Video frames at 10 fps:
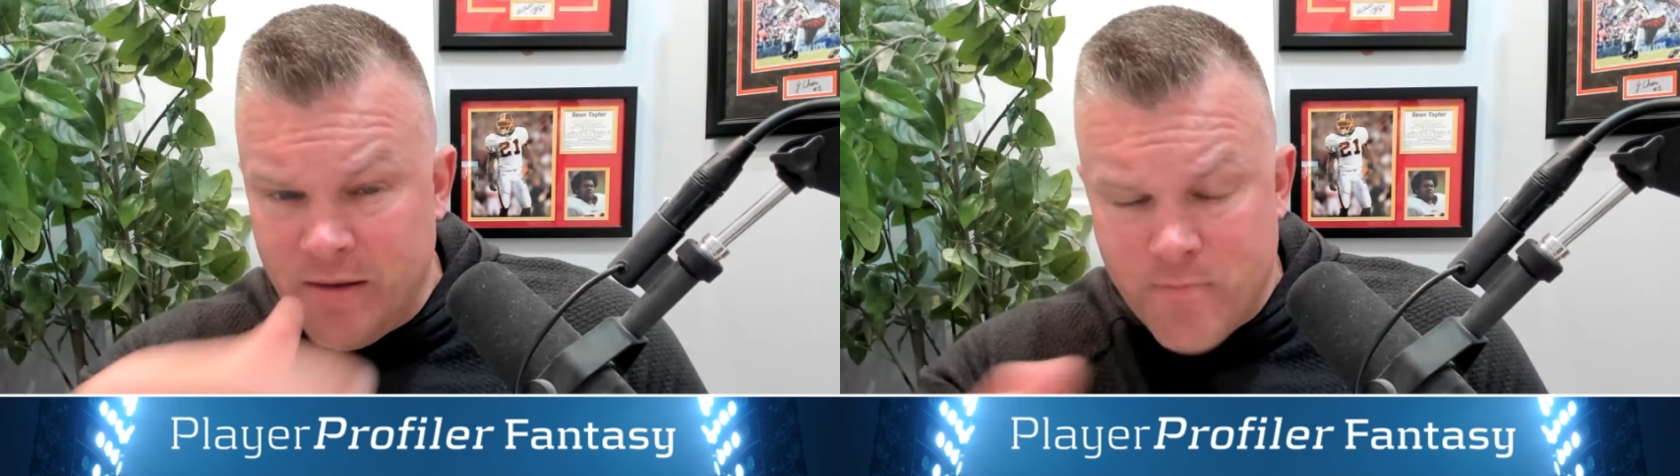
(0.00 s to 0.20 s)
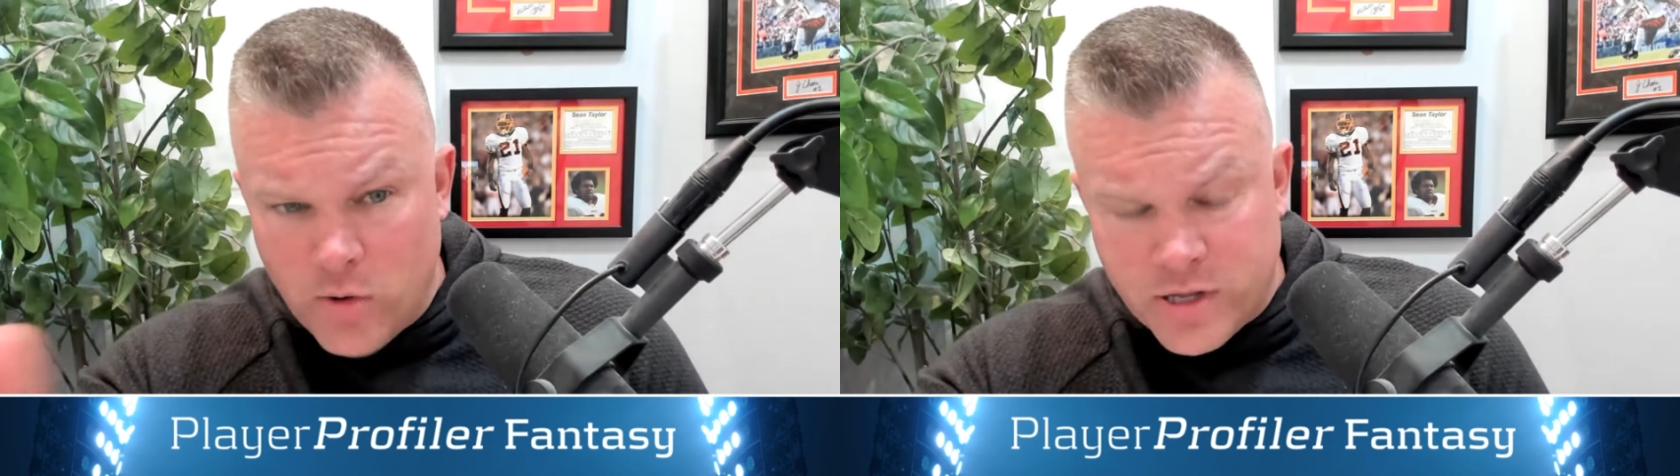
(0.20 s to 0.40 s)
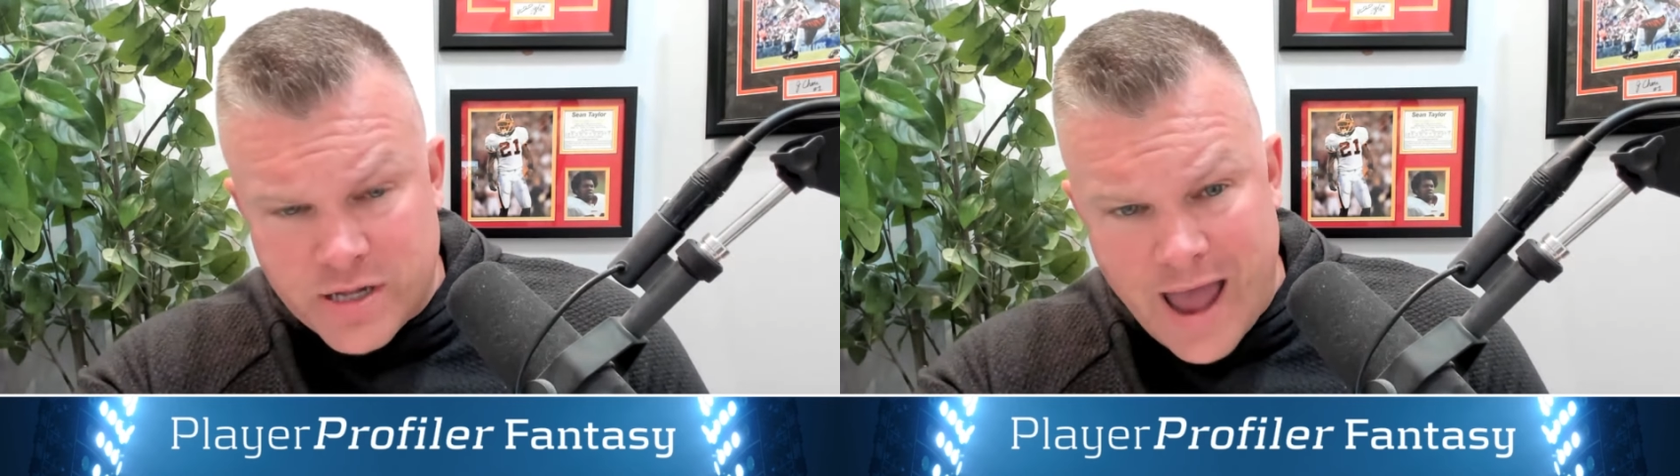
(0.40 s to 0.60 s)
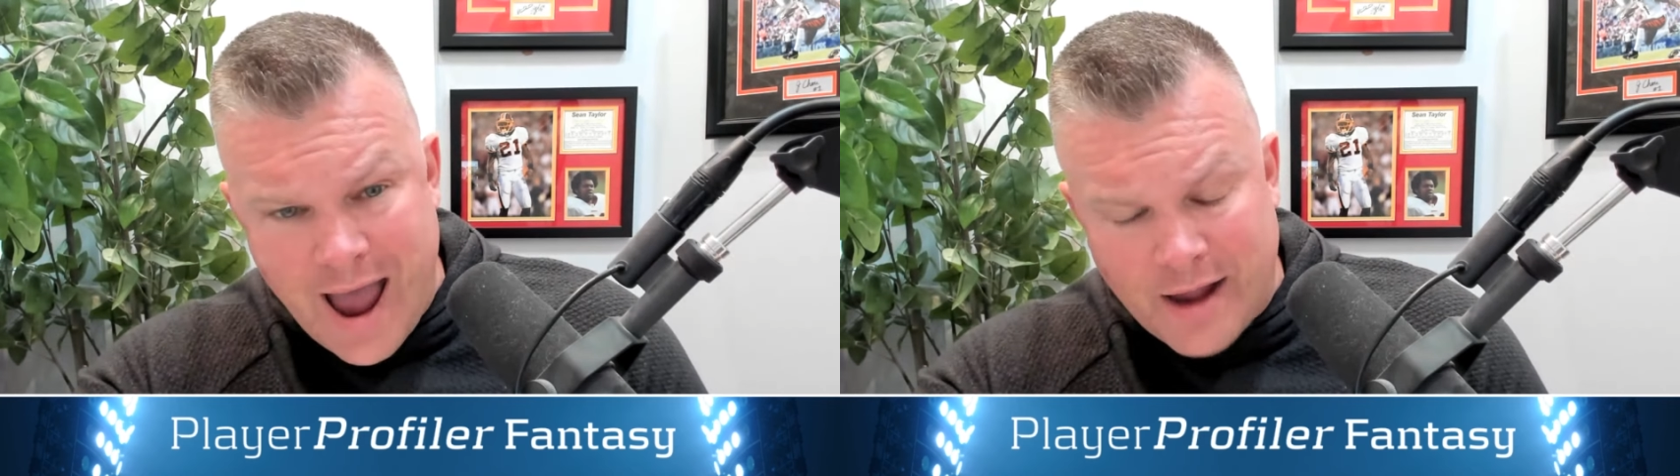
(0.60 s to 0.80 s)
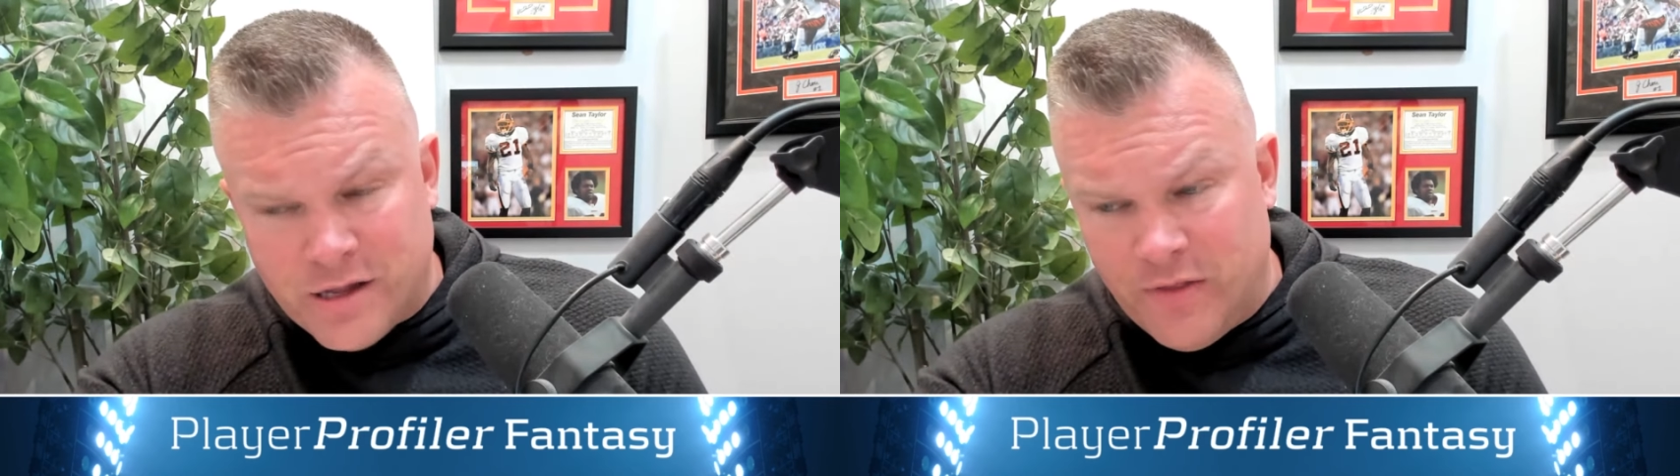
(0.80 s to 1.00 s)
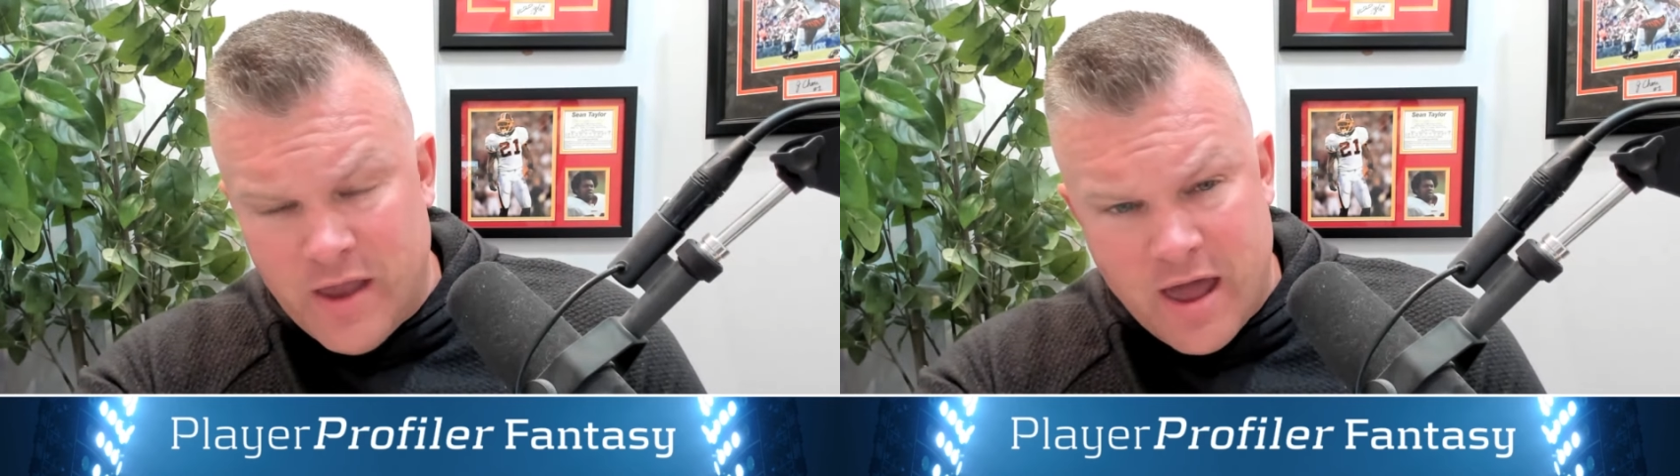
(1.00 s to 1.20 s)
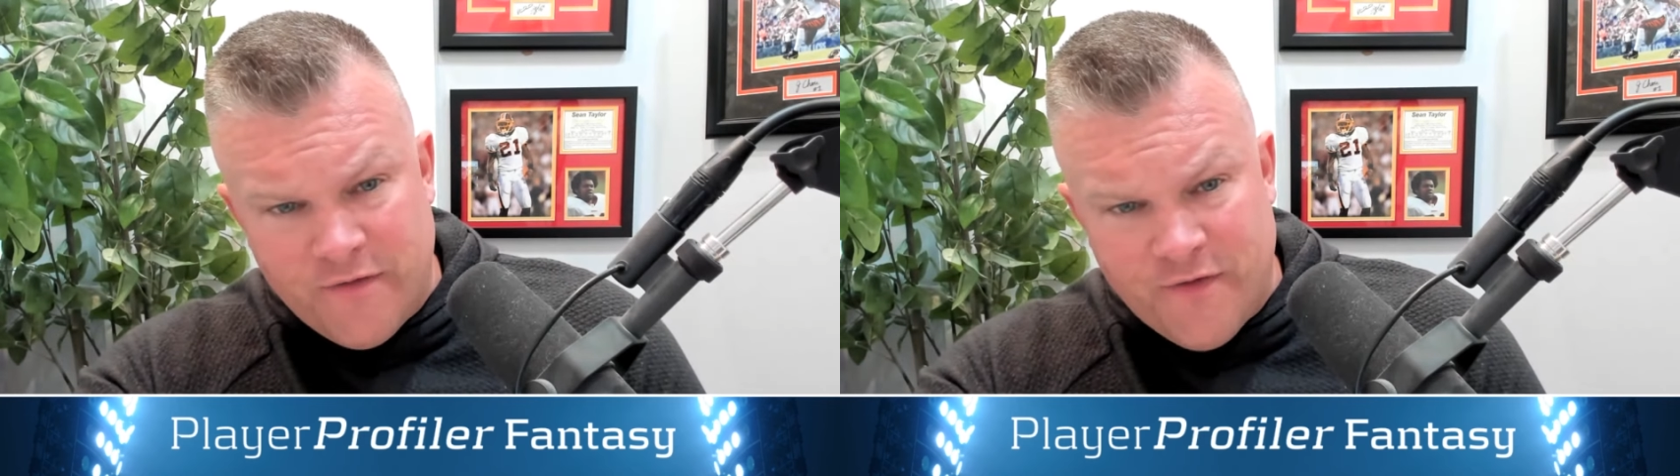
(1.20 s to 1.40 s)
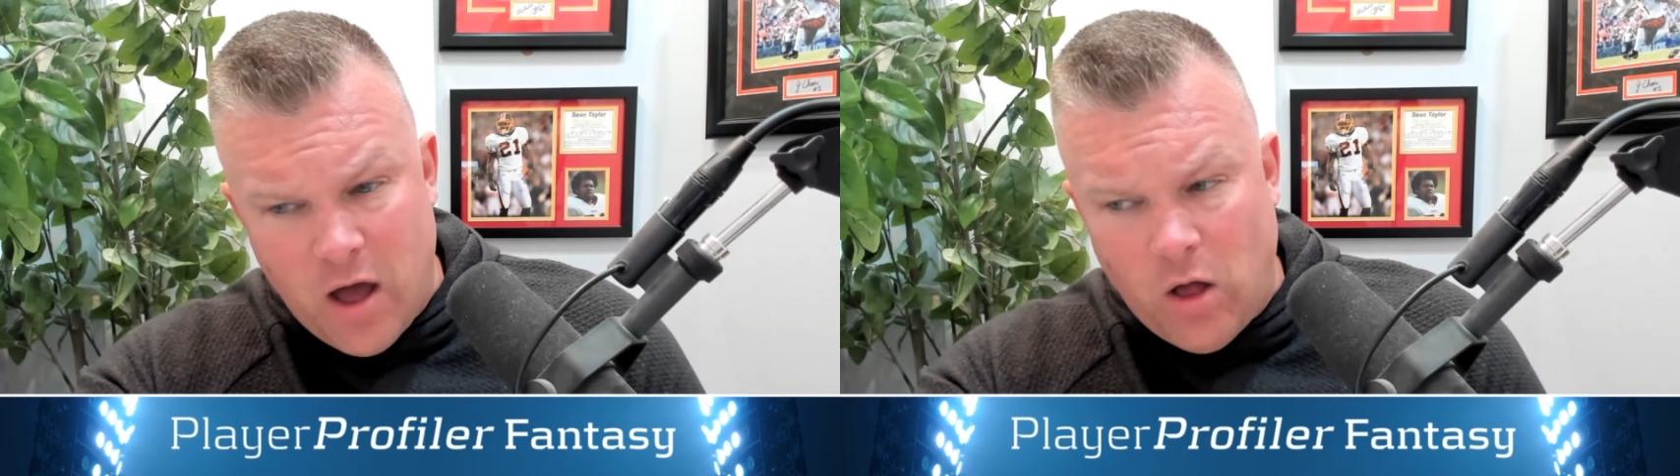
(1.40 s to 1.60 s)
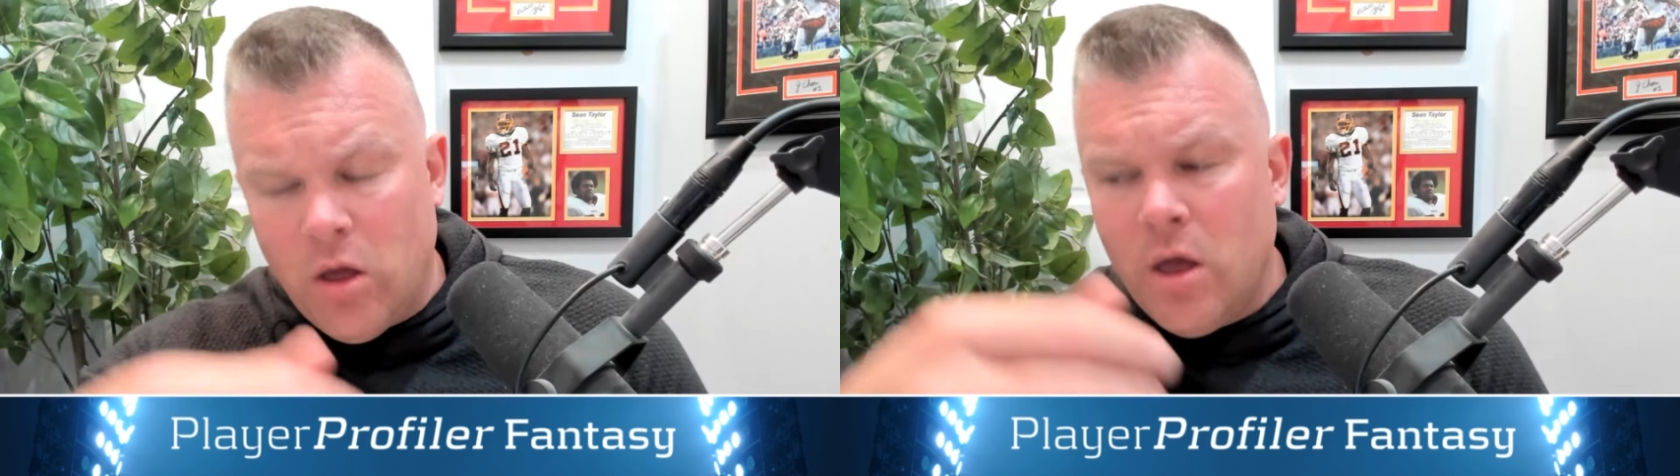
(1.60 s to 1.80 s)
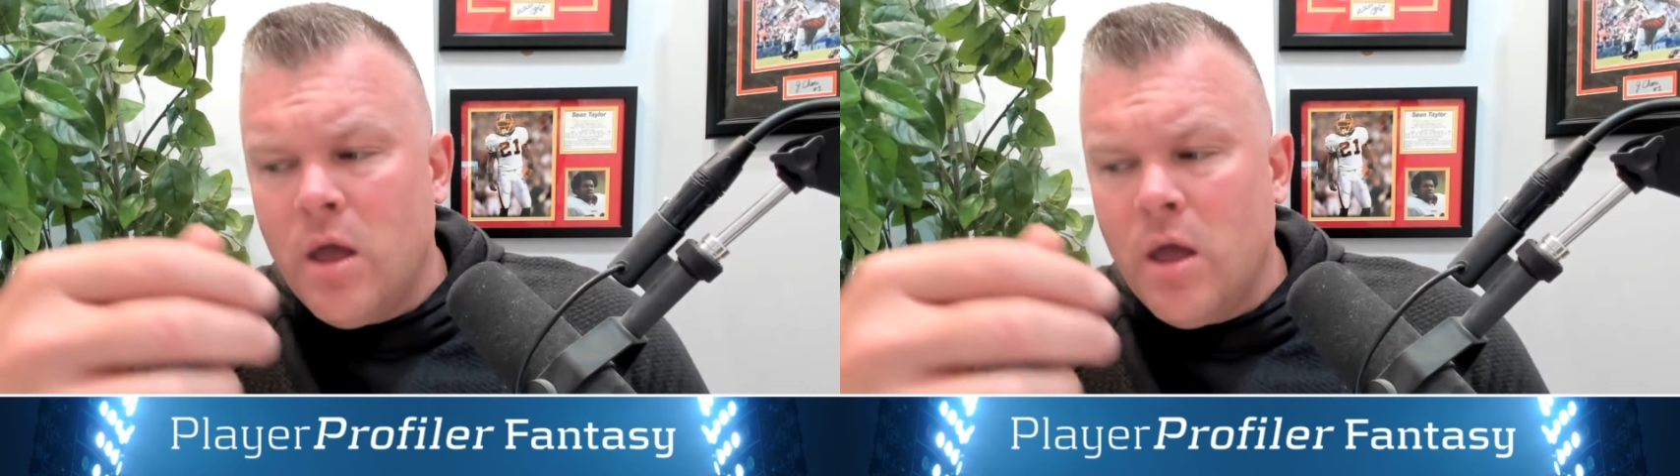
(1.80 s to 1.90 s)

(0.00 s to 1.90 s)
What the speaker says: most sacks in the NFL